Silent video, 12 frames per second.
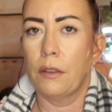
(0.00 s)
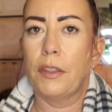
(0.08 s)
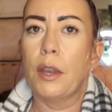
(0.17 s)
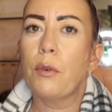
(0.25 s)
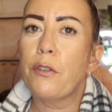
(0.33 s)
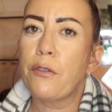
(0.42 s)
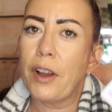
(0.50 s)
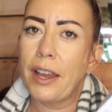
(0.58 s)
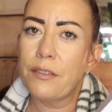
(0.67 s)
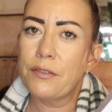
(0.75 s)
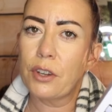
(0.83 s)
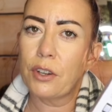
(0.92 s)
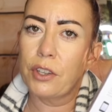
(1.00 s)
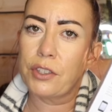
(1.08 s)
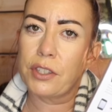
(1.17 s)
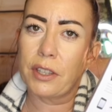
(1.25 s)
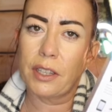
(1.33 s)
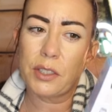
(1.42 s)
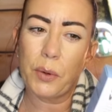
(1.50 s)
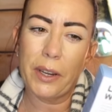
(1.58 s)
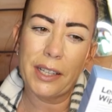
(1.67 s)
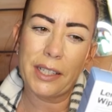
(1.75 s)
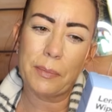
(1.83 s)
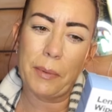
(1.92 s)
They were $5, so that's
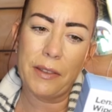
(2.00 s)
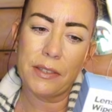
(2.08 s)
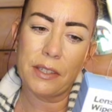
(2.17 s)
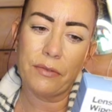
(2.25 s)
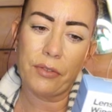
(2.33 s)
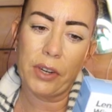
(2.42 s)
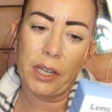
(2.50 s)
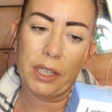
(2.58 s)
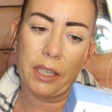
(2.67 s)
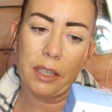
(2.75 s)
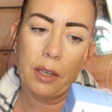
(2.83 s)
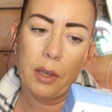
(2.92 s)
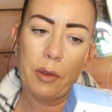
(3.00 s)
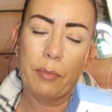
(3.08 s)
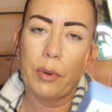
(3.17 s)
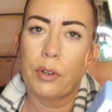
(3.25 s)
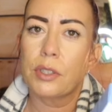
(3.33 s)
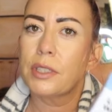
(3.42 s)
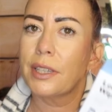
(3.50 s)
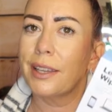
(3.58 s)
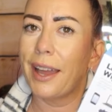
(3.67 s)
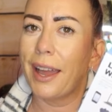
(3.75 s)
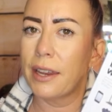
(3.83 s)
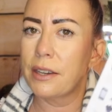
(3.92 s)
quite expensive really, but
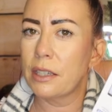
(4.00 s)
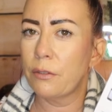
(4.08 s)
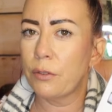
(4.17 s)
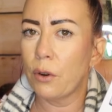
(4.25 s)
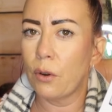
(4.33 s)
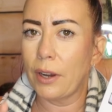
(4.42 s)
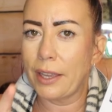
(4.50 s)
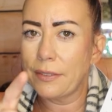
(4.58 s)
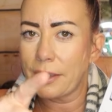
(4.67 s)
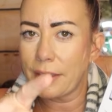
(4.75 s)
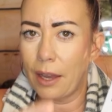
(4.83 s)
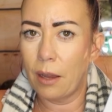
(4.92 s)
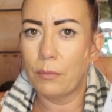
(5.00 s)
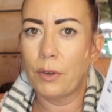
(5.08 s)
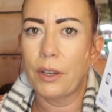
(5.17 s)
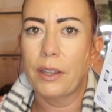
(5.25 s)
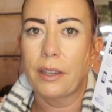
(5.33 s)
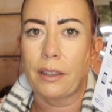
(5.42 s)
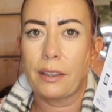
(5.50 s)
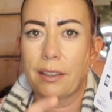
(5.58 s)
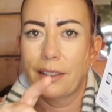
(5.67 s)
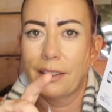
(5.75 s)
handy for like the camera